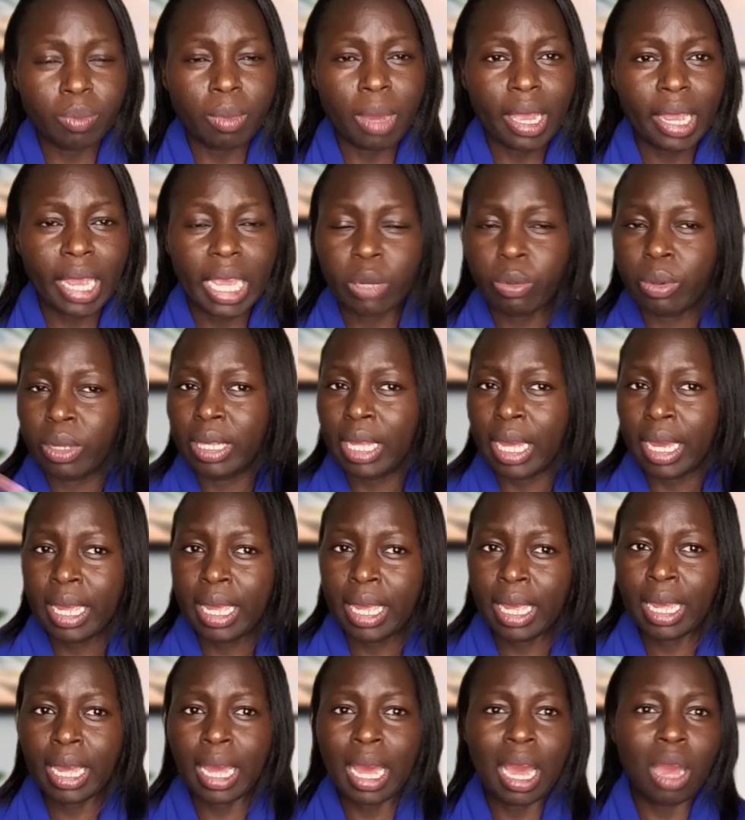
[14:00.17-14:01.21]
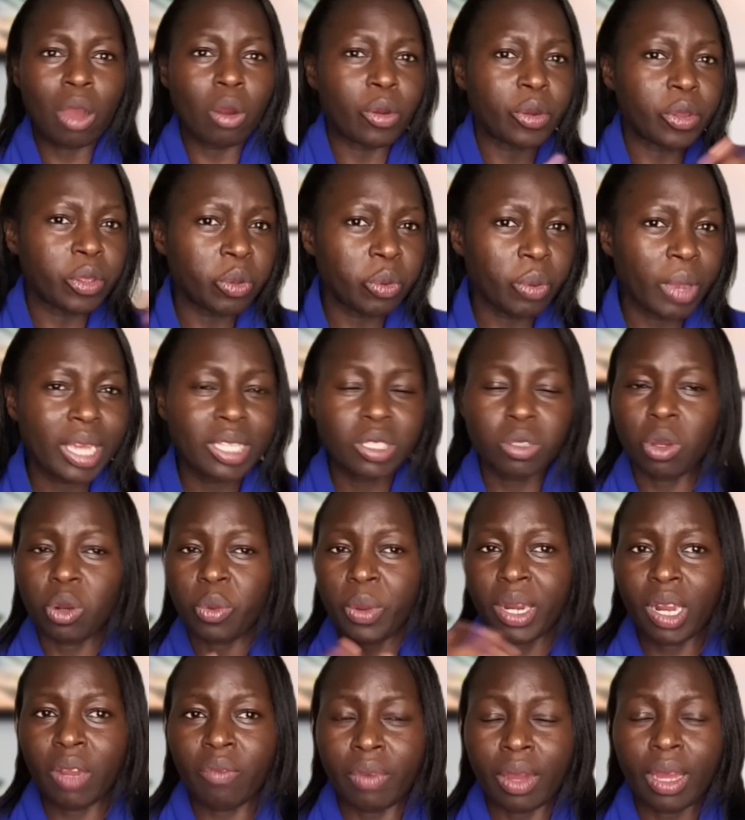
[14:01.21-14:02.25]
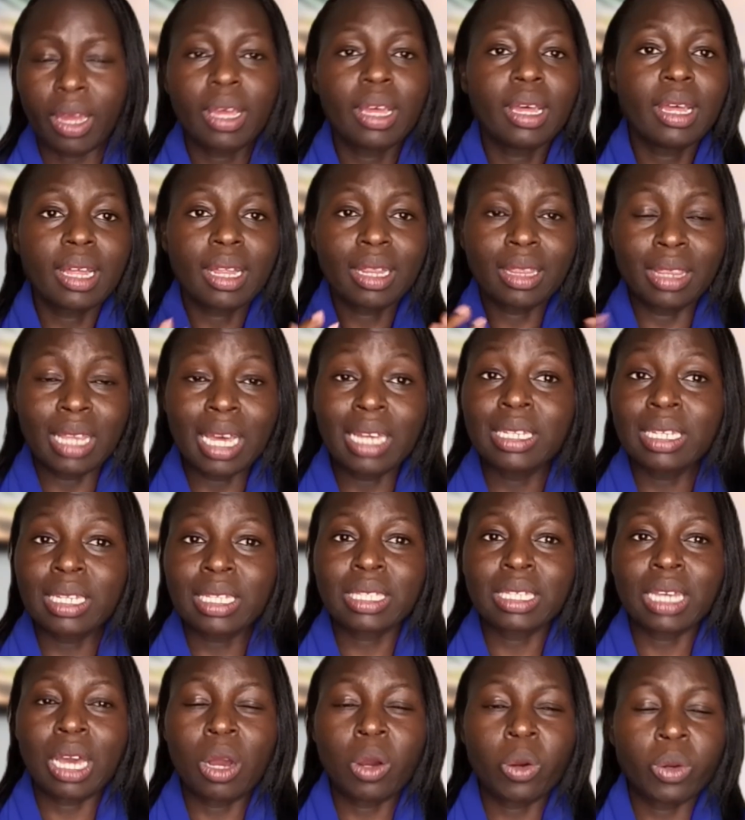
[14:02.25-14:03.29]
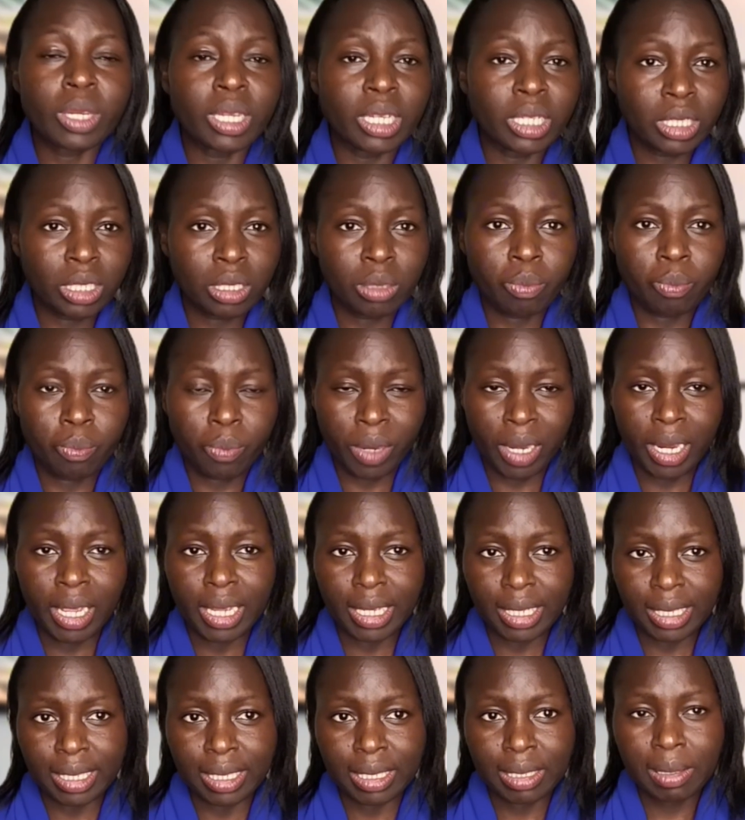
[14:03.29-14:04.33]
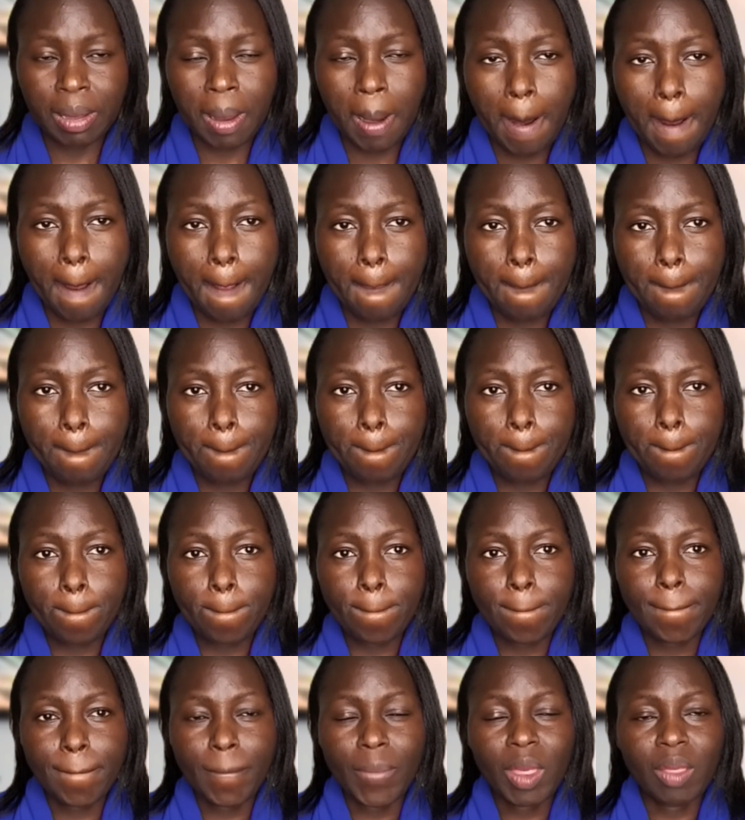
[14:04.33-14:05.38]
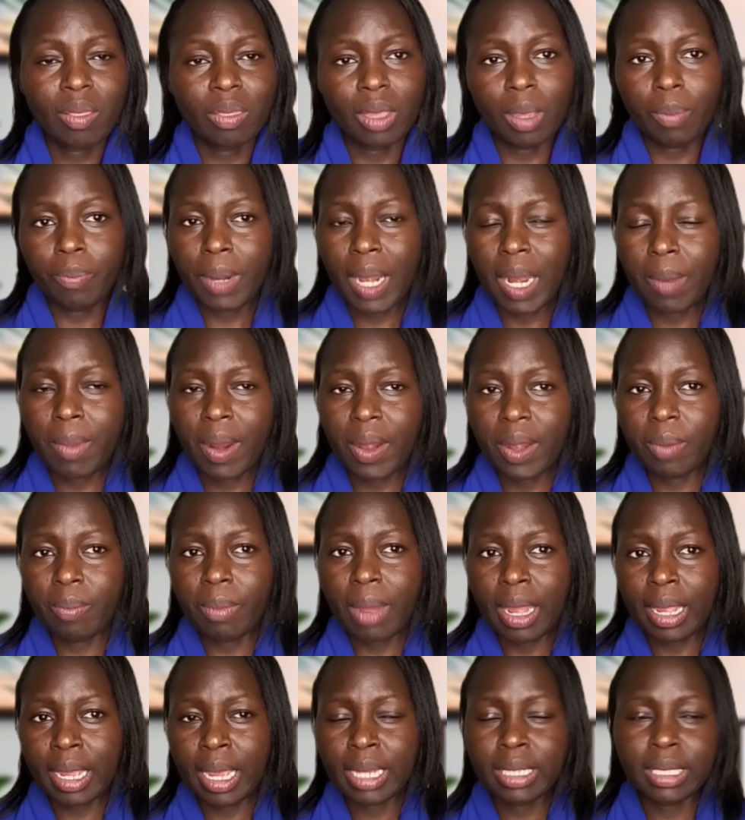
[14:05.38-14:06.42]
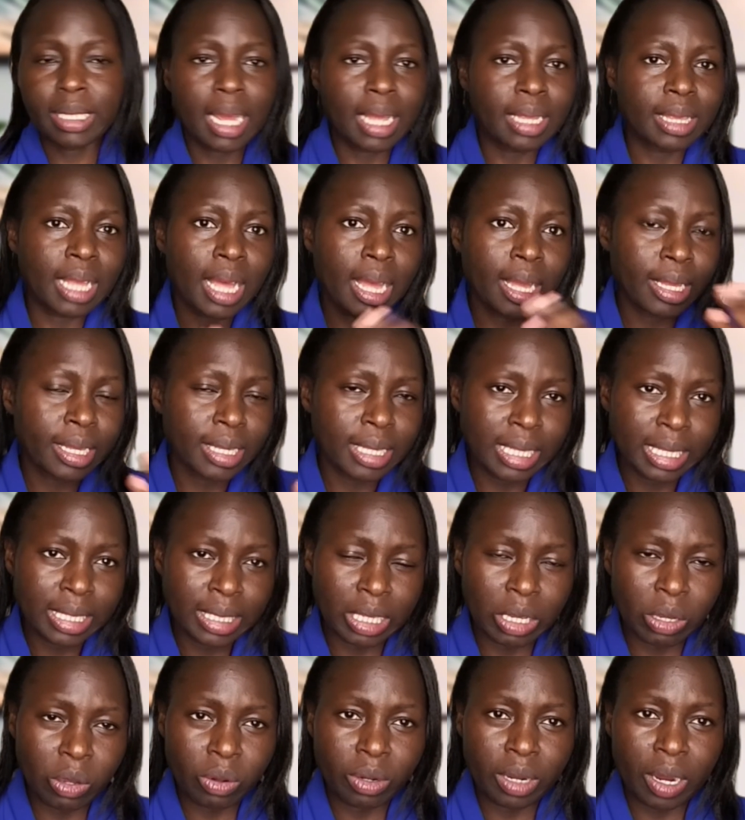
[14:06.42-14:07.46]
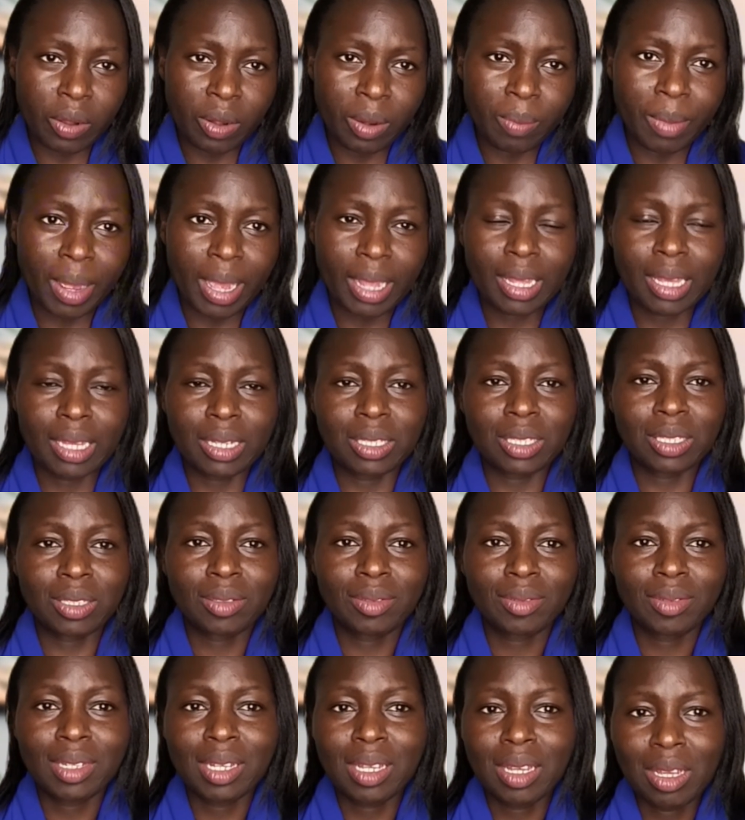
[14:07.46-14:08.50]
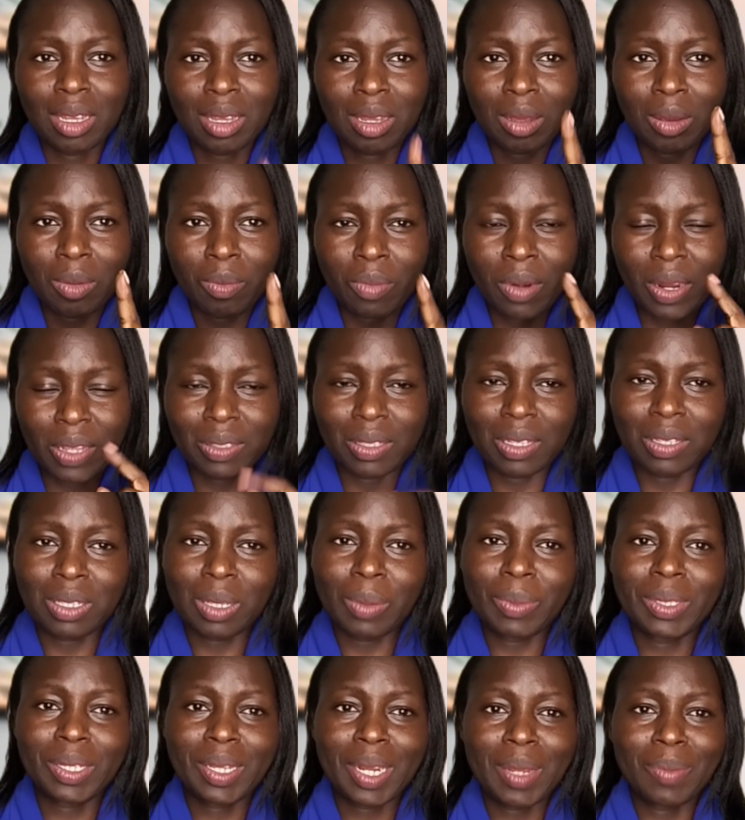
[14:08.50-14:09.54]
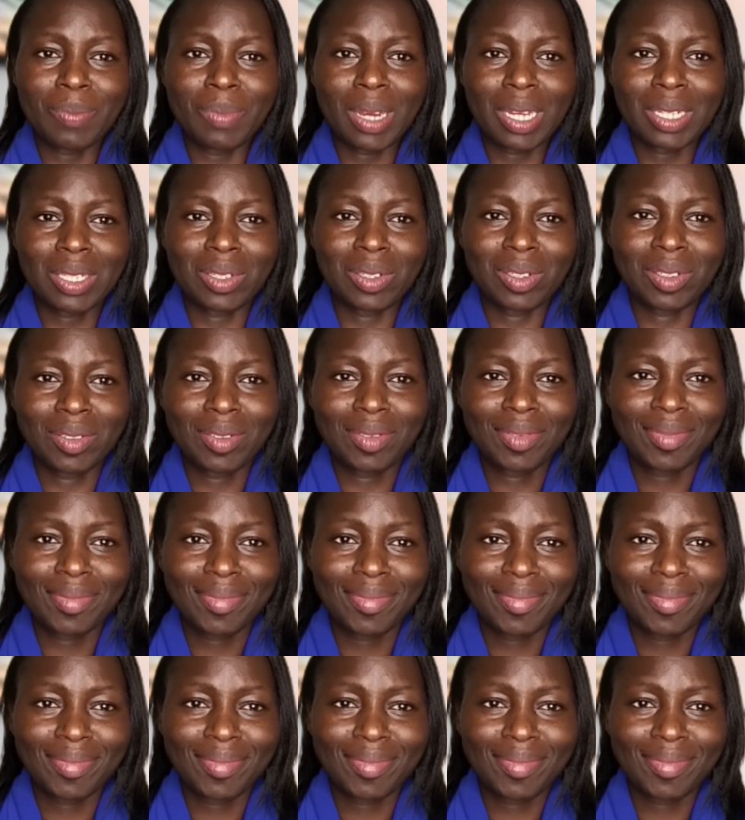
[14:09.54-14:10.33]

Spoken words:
market, whether here or US or wherever. That is how it plays. The primary market and the secondary market. Press the subscribe button.